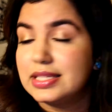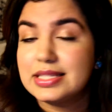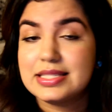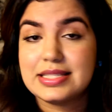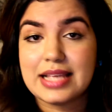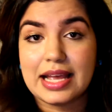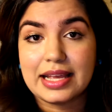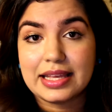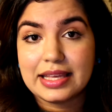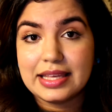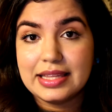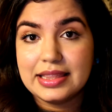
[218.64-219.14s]

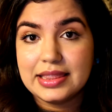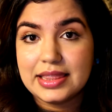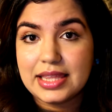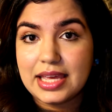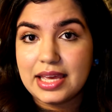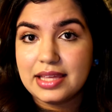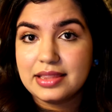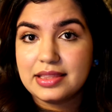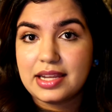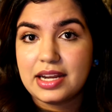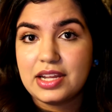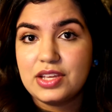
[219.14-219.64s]
second
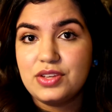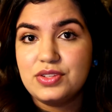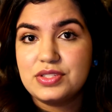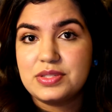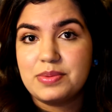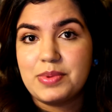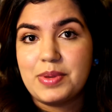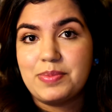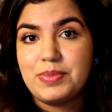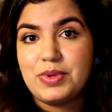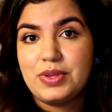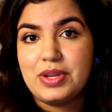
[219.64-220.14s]
thing that I use
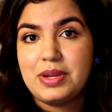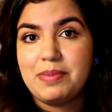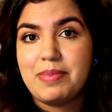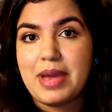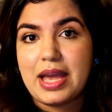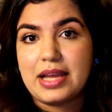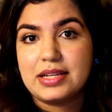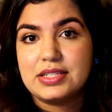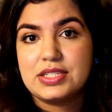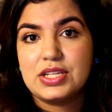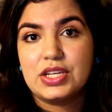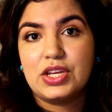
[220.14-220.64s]
in my beauty
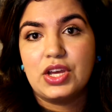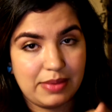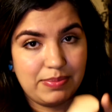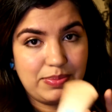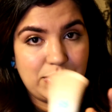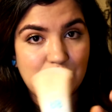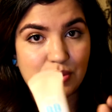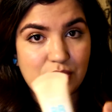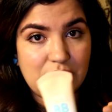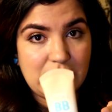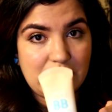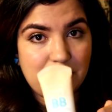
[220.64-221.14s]
bag to get a
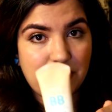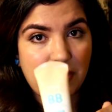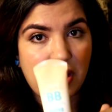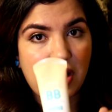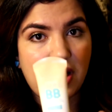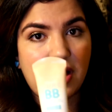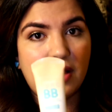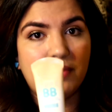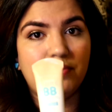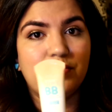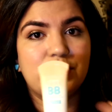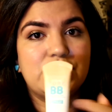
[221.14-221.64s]
beauty
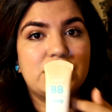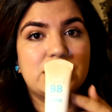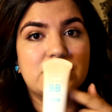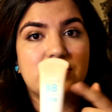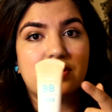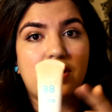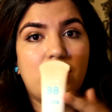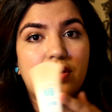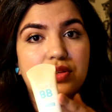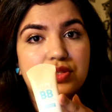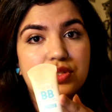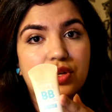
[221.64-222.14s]
balm, which is
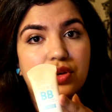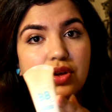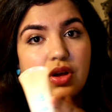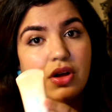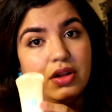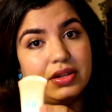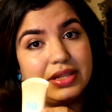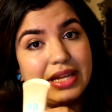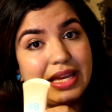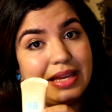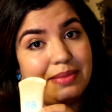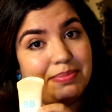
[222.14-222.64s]
also
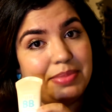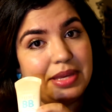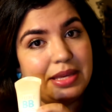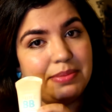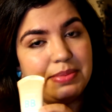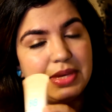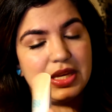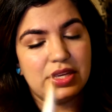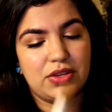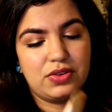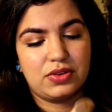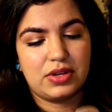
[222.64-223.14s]
called a
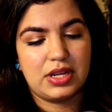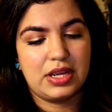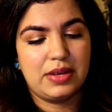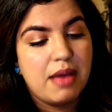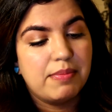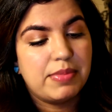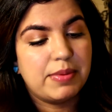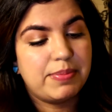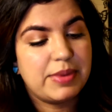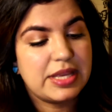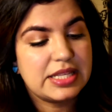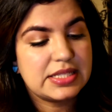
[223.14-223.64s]
BB cream.
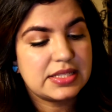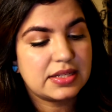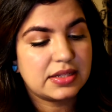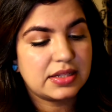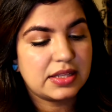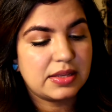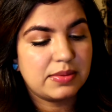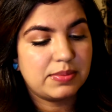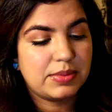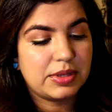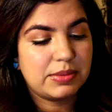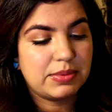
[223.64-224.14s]
But
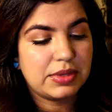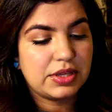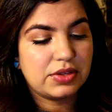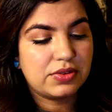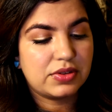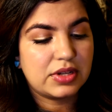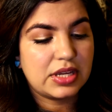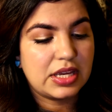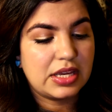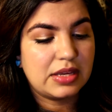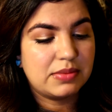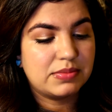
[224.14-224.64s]
basically BB
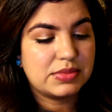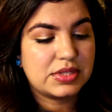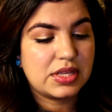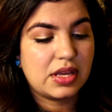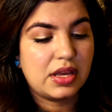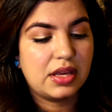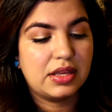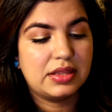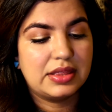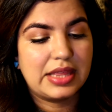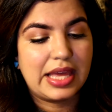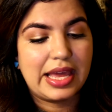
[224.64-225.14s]
creams,
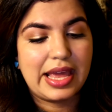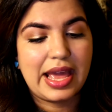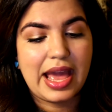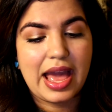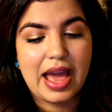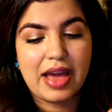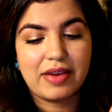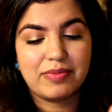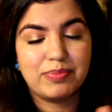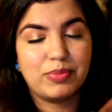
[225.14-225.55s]
they have